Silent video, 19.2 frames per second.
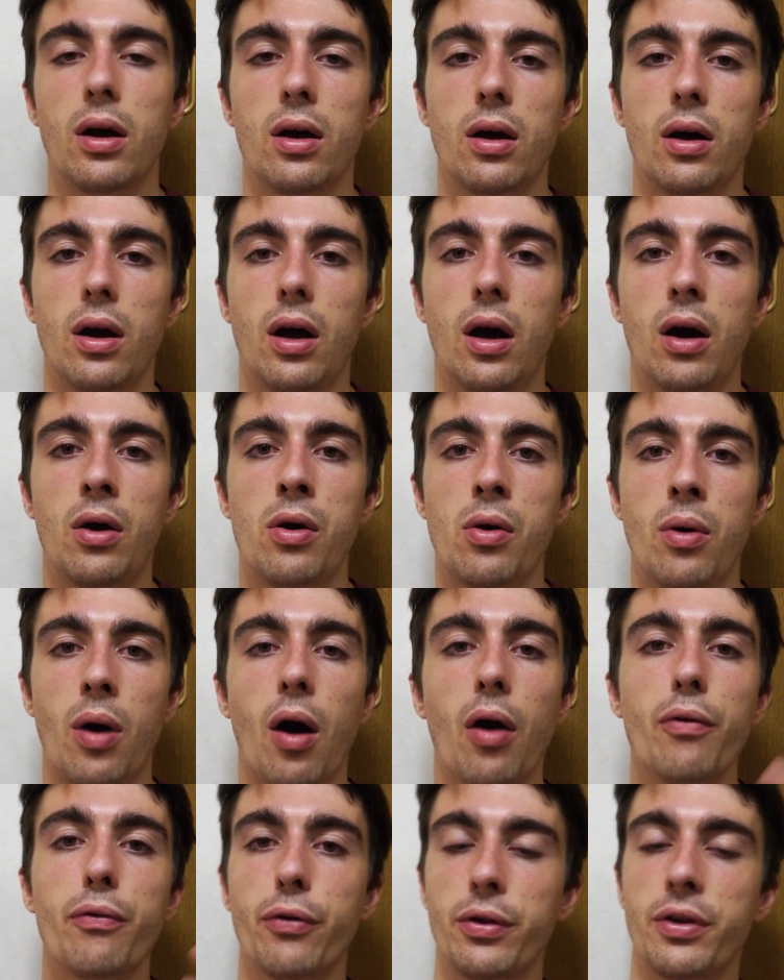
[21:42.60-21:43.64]
How
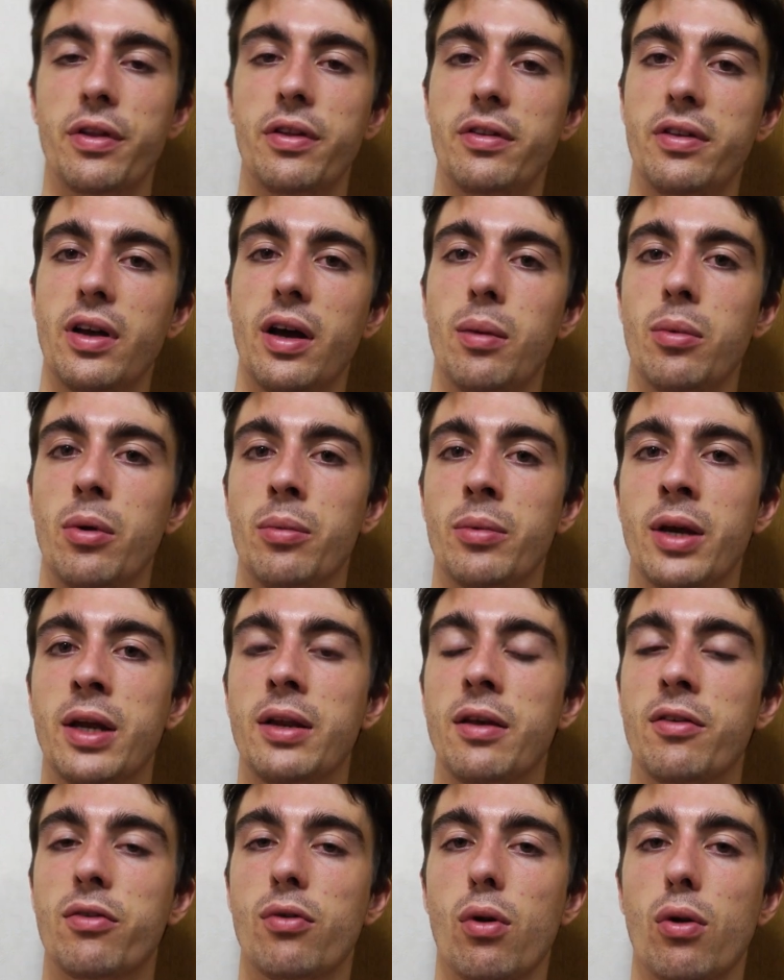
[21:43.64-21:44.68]
often is the album
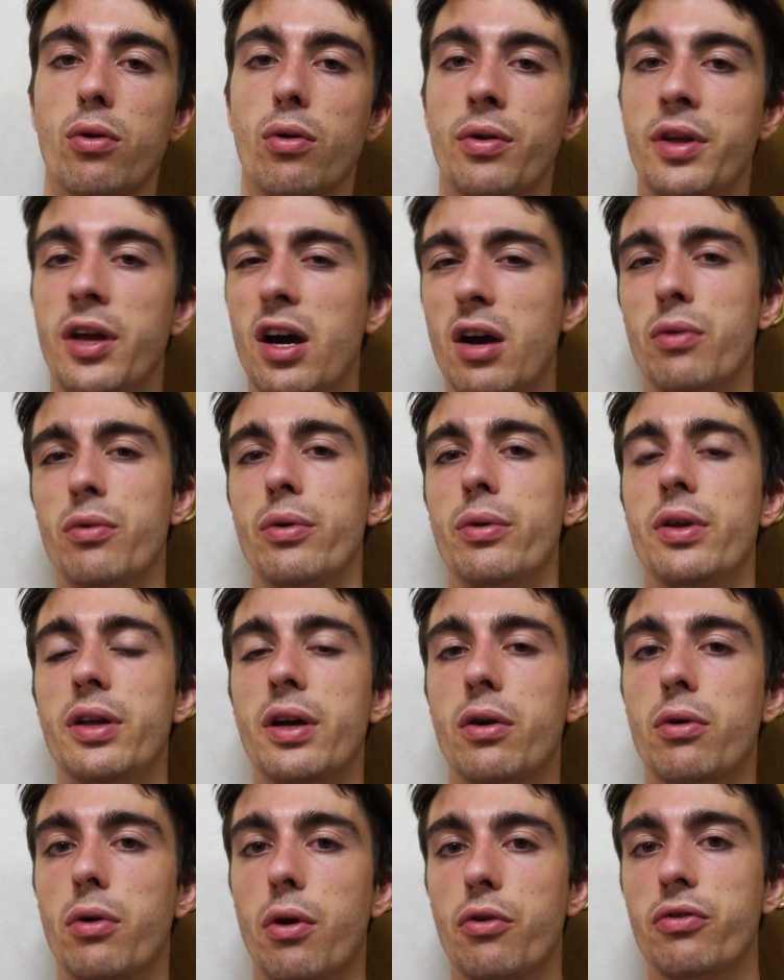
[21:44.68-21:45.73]
getting sold on
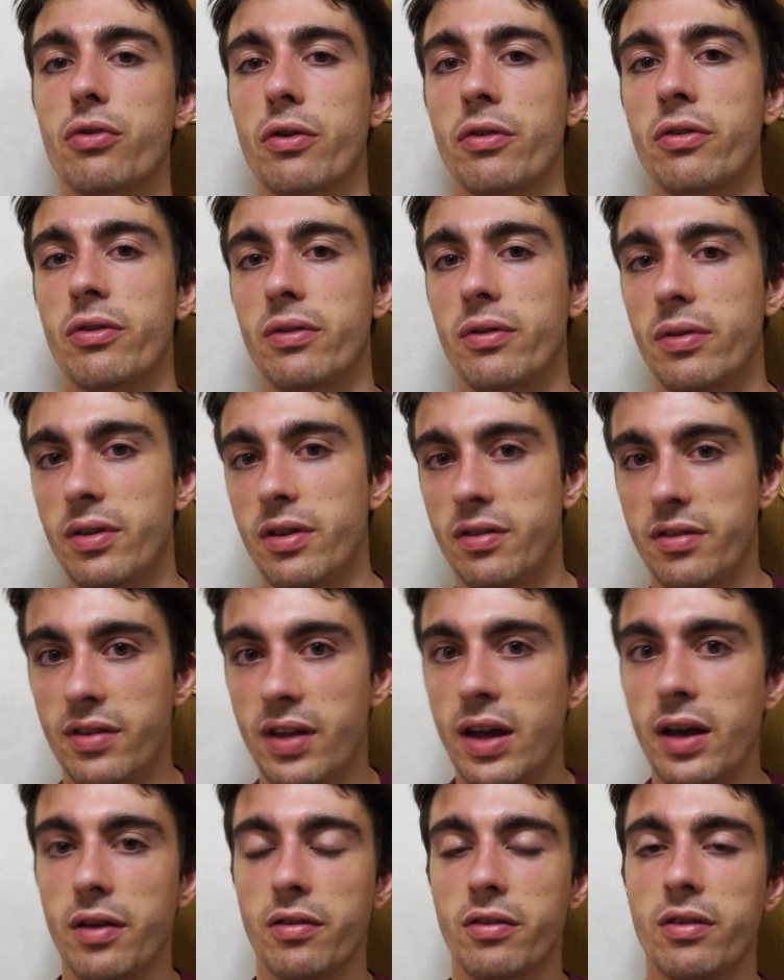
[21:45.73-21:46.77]
Yahoo Auctions these
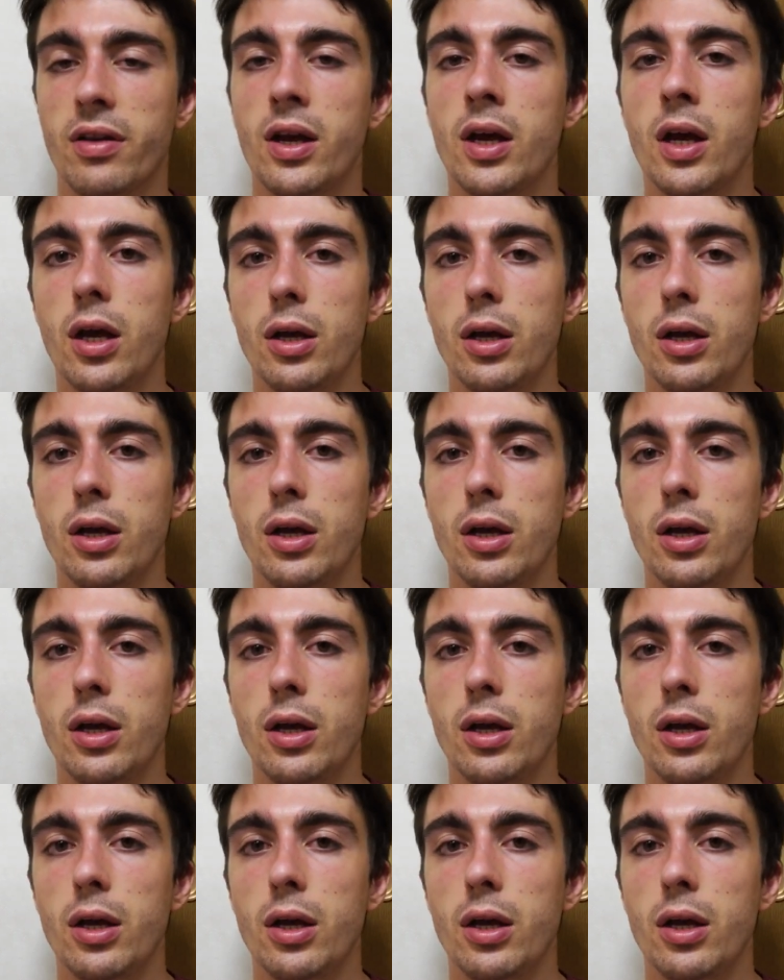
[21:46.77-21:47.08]
days?